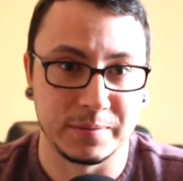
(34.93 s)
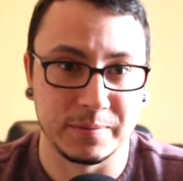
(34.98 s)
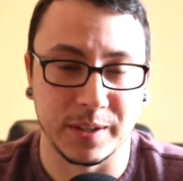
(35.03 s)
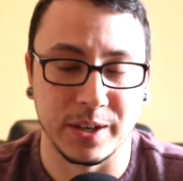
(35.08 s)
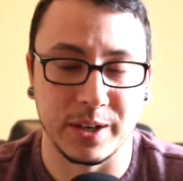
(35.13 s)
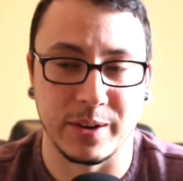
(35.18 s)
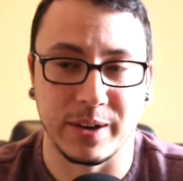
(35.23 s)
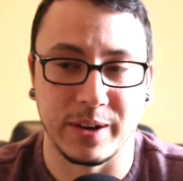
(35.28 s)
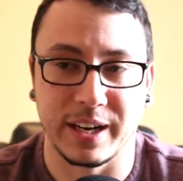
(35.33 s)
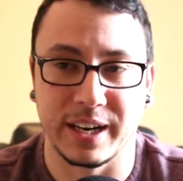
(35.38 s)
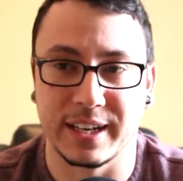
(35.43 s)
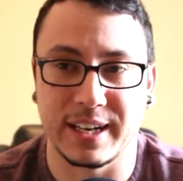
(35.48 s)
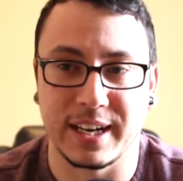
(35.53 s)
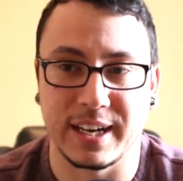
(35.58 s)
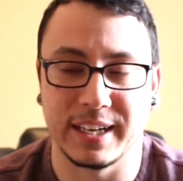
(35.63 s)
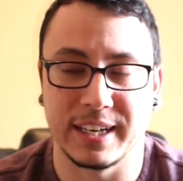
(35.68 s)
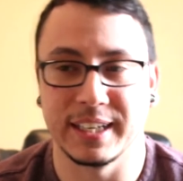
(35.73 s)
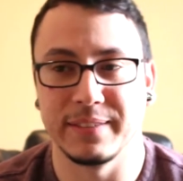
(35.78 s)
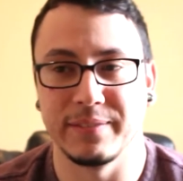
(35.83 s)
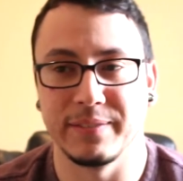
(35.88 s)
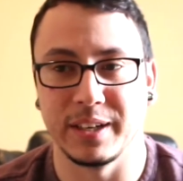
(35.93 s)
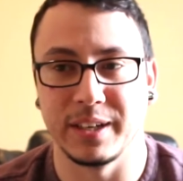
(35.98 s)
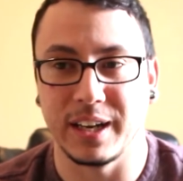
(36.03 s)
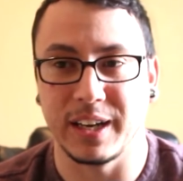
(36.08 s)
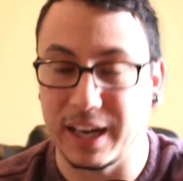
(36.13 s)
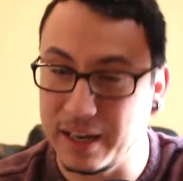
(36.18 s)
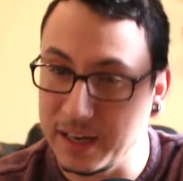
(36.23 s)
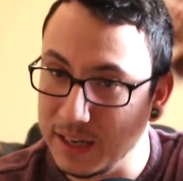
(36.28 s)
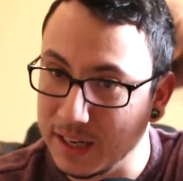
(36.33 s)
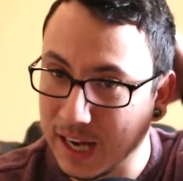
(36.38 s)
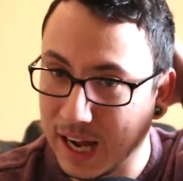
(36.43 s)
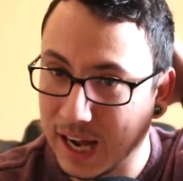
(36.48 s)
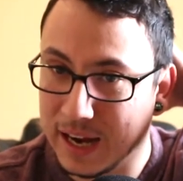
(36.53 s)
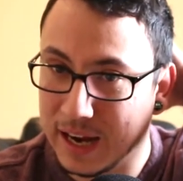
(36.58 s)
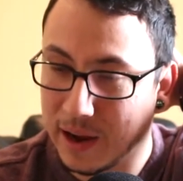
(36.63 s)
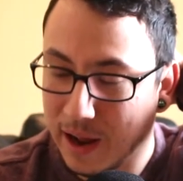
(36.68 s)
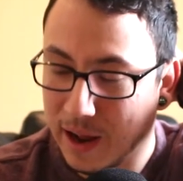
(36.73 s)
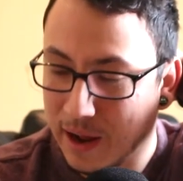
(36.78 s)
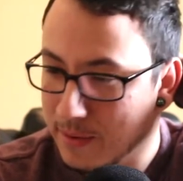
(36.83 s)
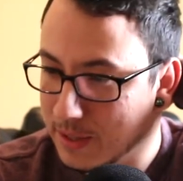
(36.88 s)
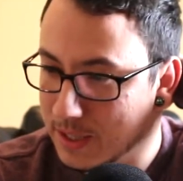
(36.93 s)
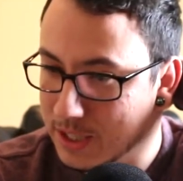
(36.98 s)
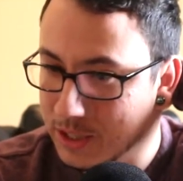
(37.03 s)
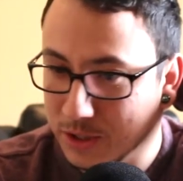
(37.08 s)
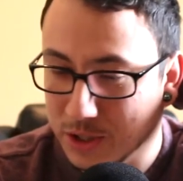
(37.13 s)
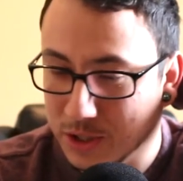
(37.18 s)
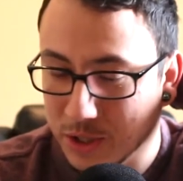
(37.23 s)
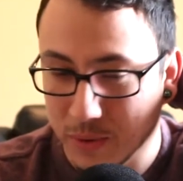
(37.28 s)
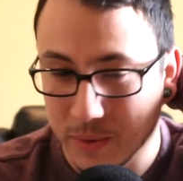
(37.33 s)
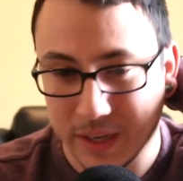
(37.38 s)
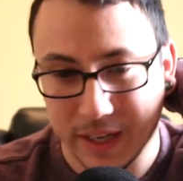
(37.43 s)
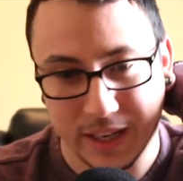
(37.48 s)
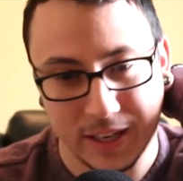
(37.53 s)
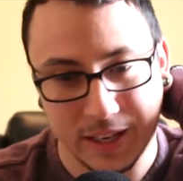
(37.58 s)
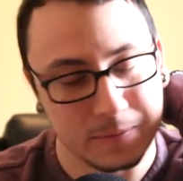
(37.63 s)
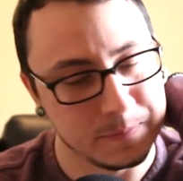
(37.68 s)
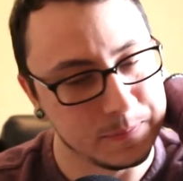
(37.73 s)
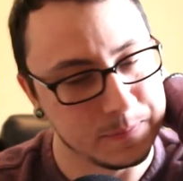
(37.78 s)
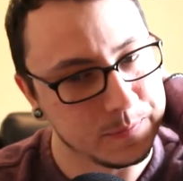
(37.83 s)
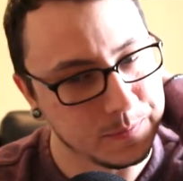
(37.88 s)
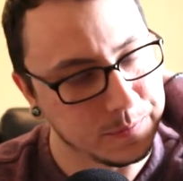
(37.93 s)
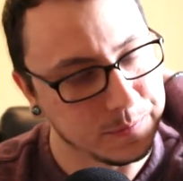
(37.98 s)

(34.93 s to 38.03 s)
You know, I had kind of given, I, I, I was still doing it